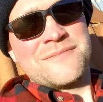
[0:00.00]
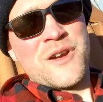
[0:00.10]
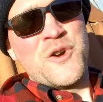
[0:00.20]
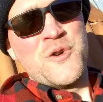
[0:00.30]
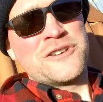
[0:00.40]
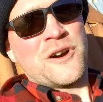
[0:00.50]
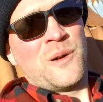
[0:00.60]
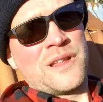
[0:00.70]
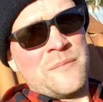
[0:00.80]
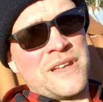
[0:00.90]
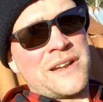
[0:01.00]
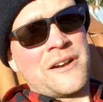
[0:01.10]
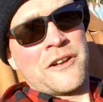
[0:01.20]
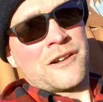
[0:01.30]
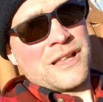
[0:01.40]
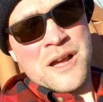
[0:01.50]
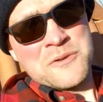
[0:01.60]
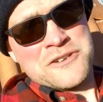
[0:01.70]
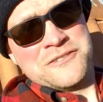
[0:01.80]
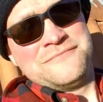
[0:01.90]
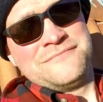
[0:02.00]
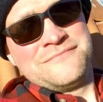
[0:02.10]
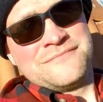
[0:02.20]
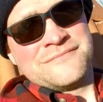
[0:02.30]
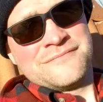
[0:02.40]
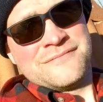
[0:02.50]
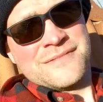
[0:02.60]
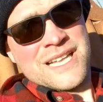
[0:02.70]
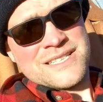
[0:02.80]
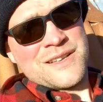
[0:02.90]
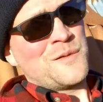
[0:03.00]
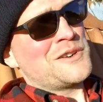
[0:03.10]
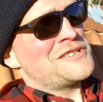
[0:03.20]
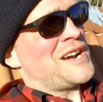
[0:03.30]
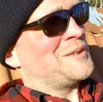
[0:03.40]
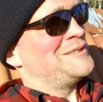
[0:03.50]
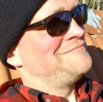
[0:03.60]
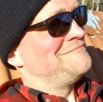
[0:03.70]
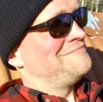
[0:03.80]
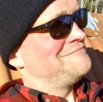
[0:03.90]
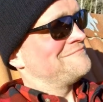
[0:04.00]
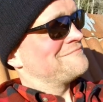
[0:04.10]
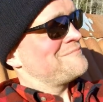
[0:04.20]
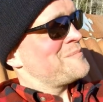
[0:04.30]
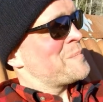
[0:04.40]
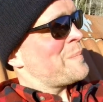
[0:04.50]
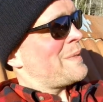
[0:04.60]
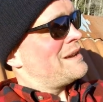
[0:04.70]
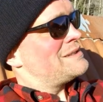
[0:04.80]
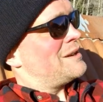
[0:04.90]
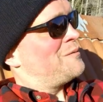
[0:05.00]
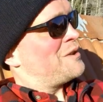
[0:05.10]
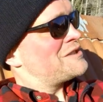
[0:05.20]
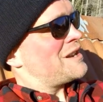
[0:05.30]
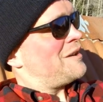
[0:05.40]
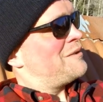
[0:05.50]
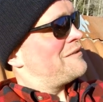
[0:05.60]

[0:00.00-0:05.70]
who told them that they're not allowed to. That's the watchtower. So watchtower